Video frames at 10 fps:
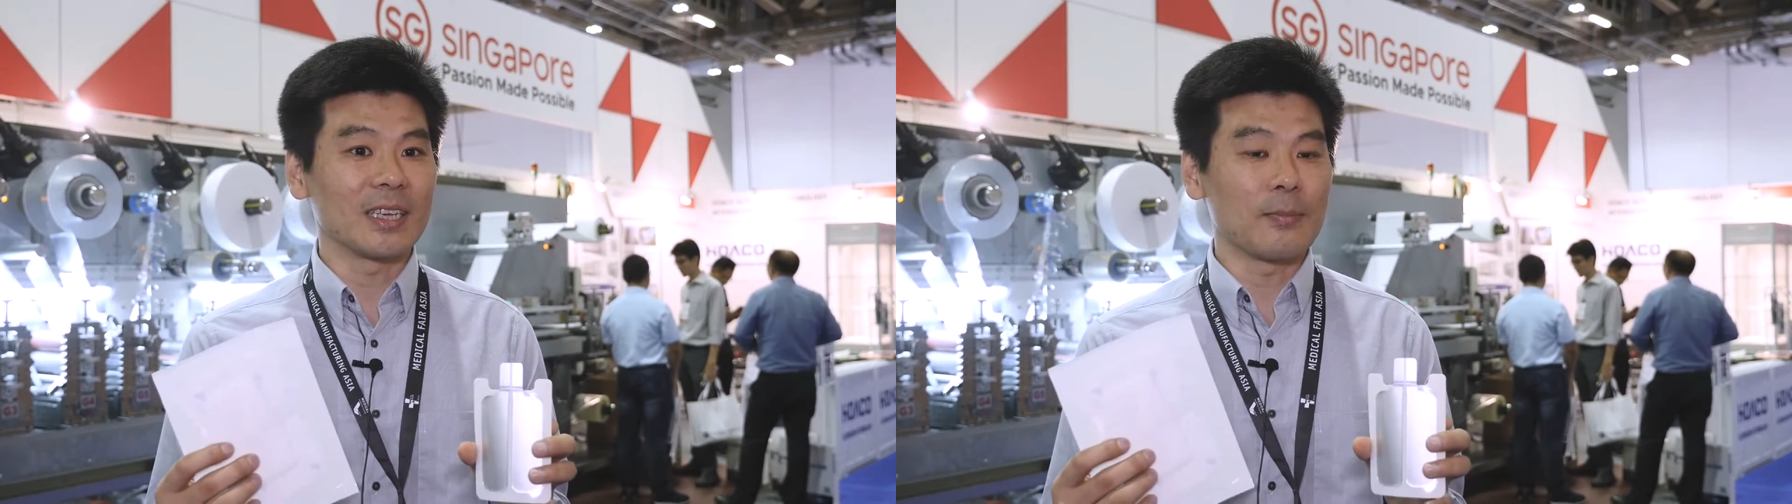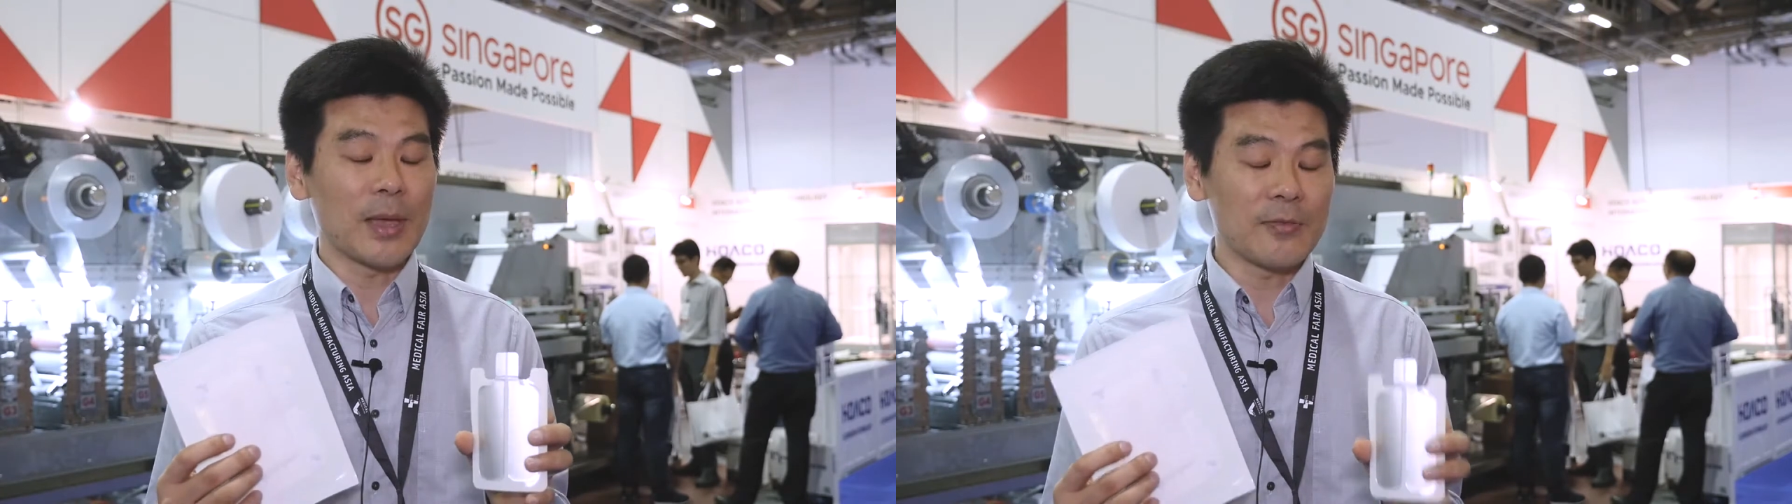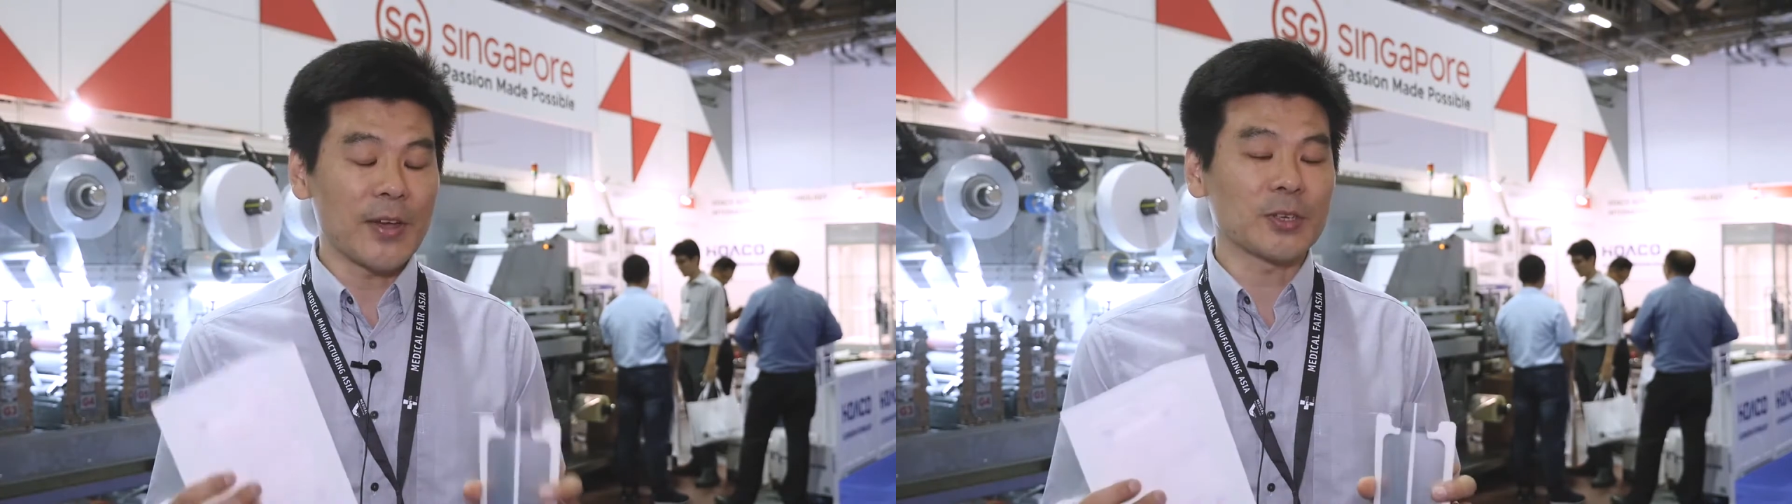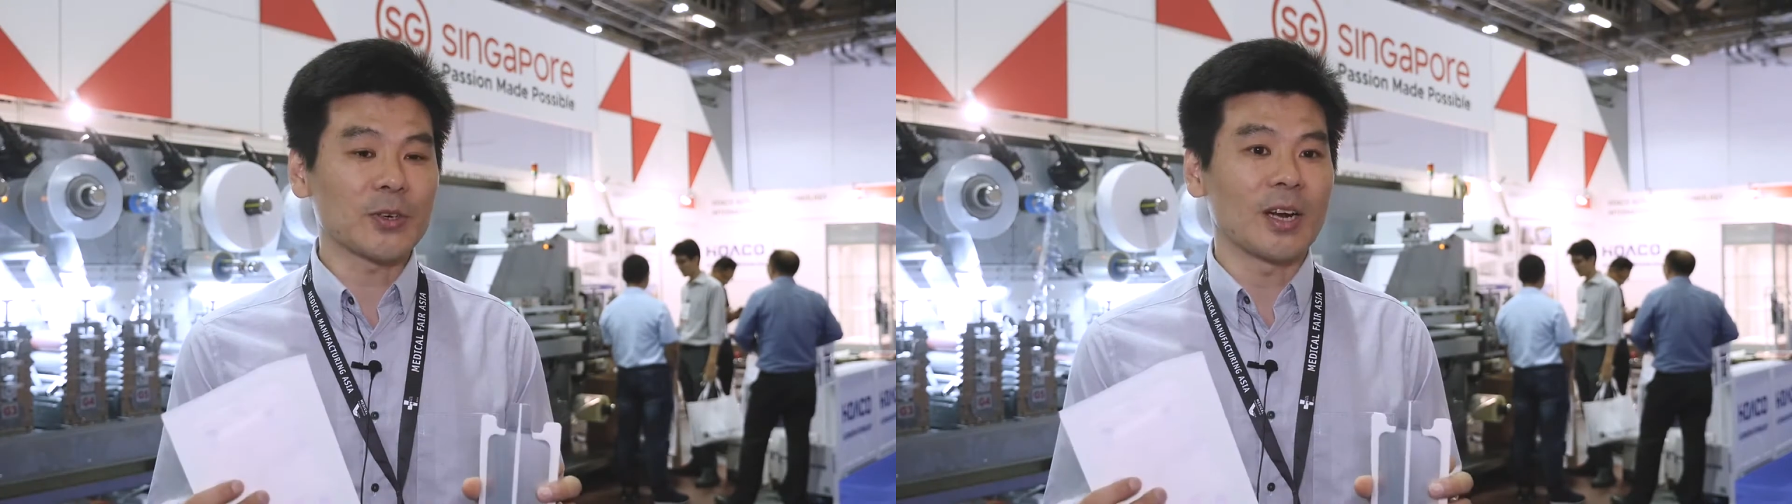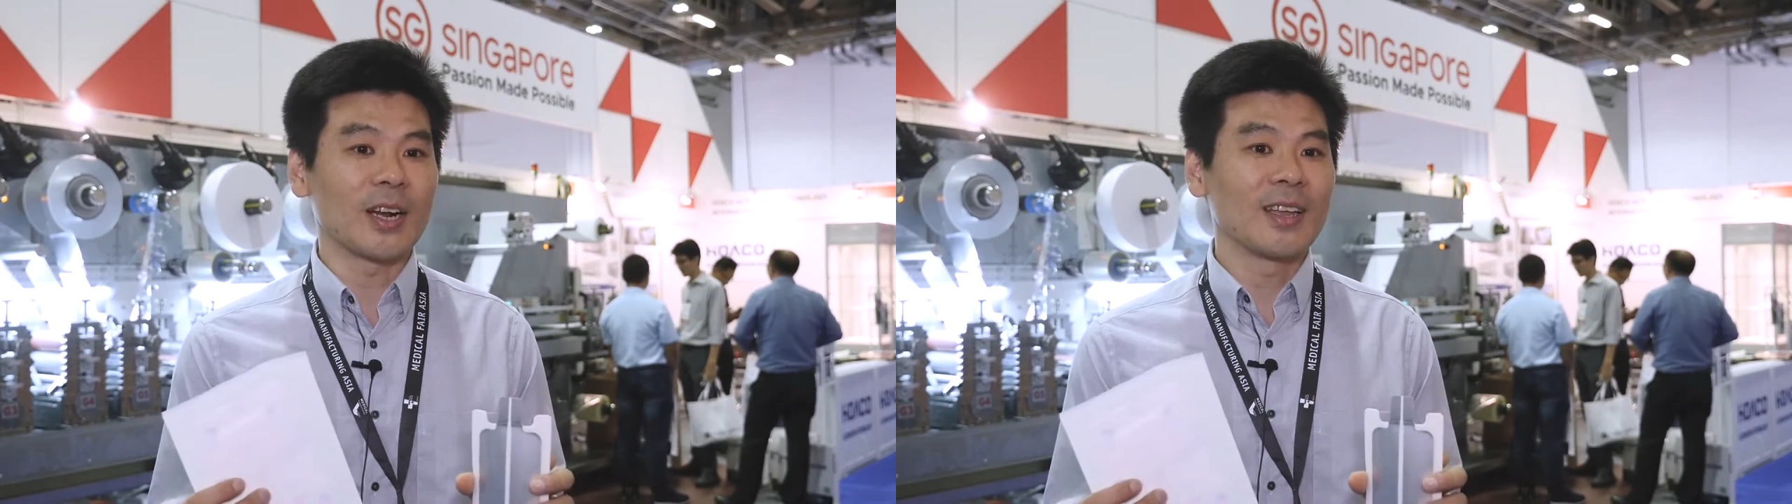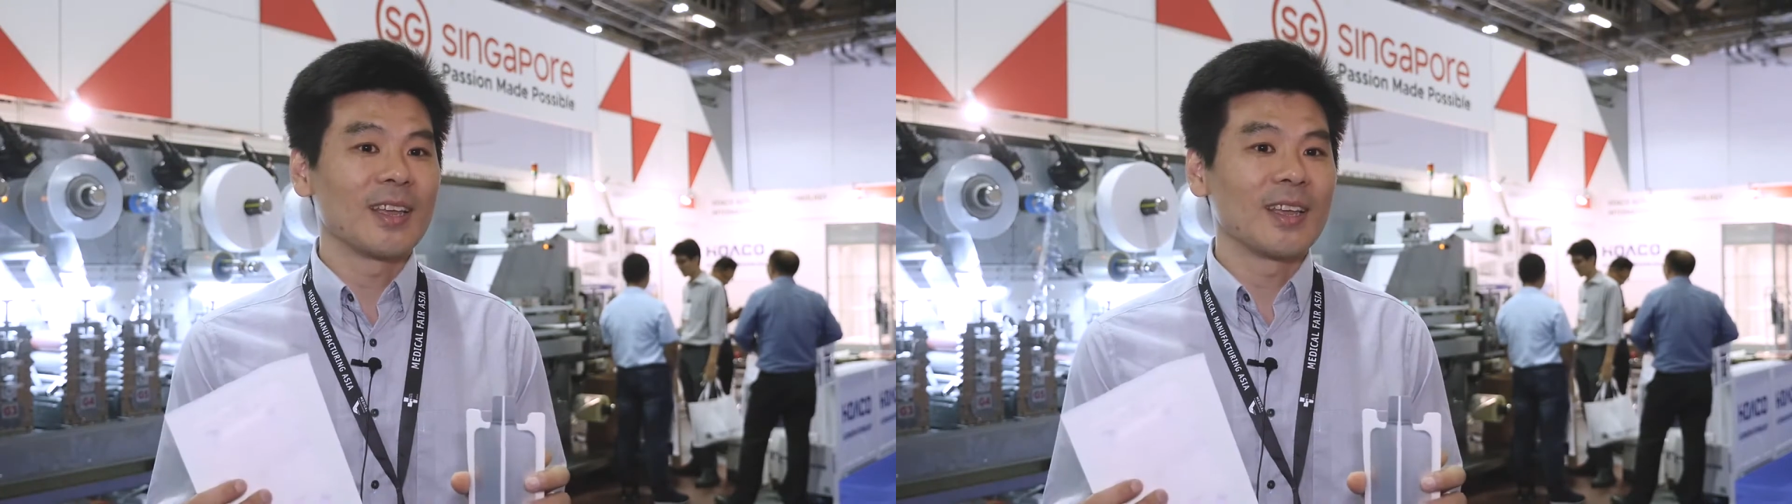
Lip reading: manufacturer?